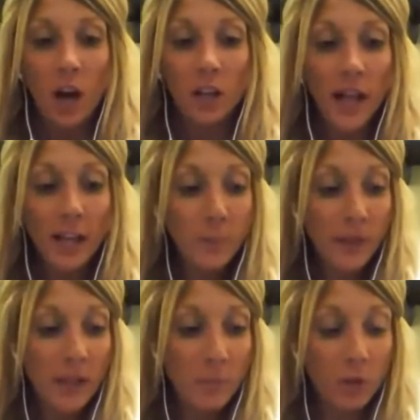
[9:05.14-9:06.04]
A lot of
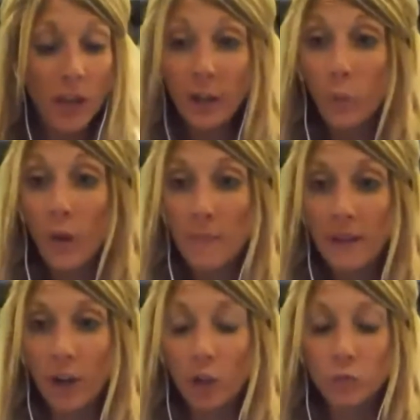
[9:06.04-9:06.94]
people, a lot of
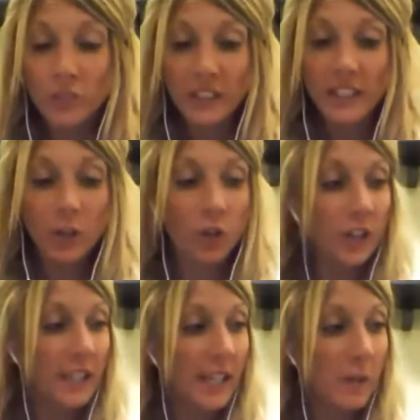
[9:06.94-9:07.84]
women are really
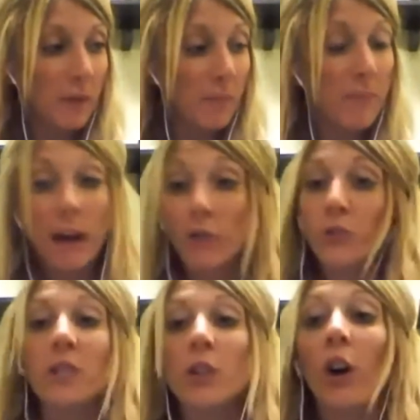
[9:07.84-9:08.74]
good at keeping
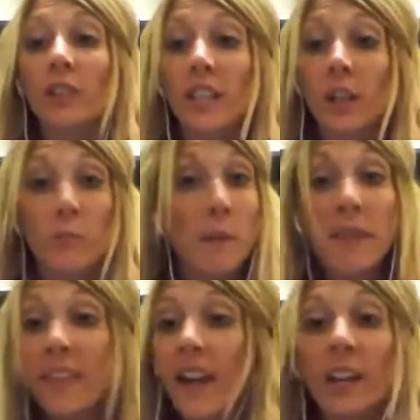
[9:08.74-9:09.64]
boundaries all year. Maybe
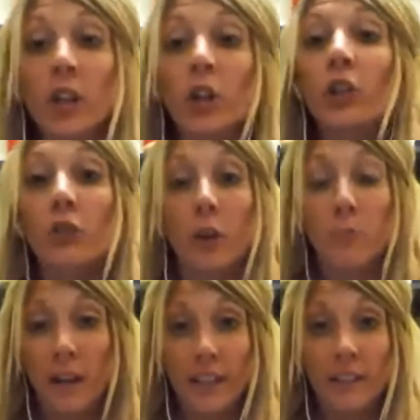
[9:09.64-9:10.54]
they got a good grip
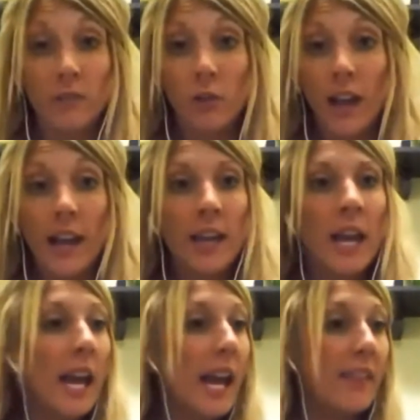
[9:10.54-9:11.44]
on it, okay?
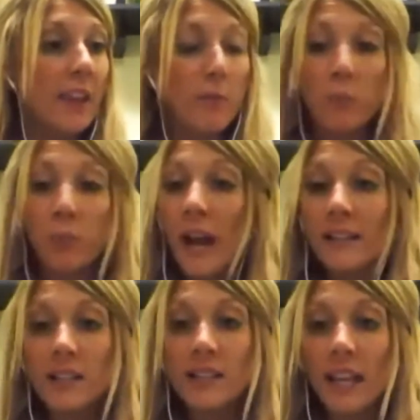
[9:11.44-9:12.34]
And they've been
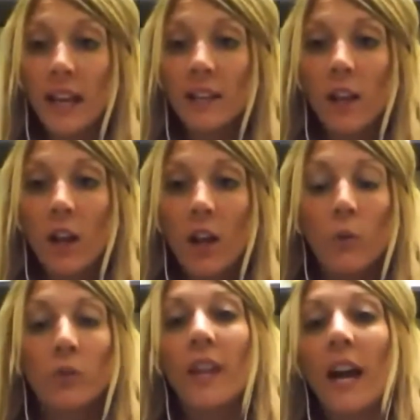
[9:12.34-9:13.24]
practicing it.
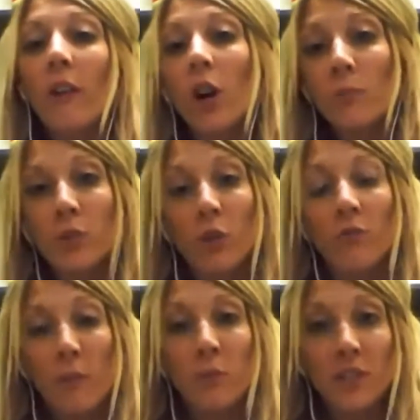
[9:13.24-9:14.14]
Well, now comes
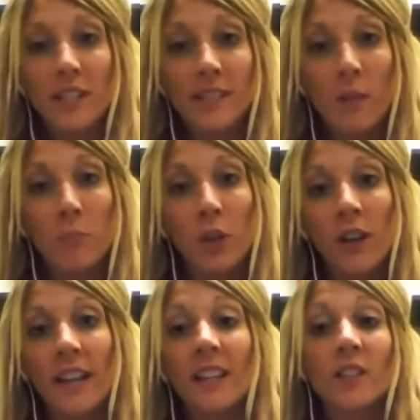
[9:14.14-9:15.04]
November, December,
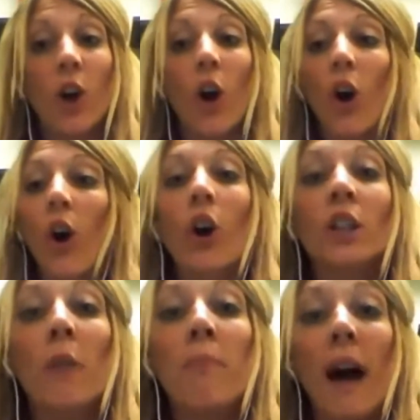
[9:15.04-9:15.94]
and it's
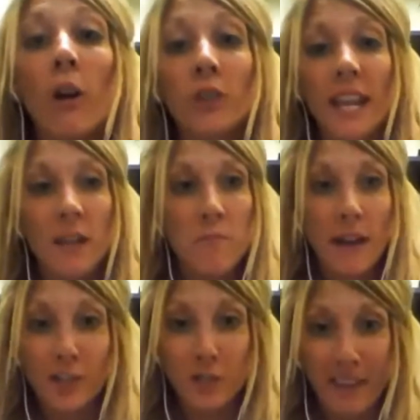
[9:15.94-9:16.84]
all about
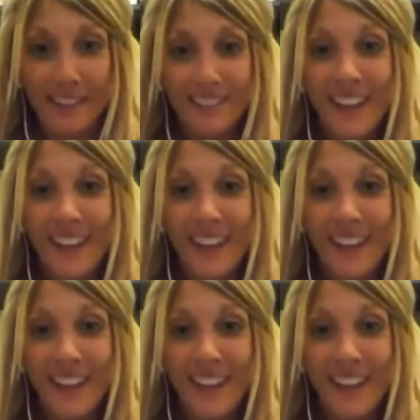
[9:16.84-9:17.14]
enmeshment.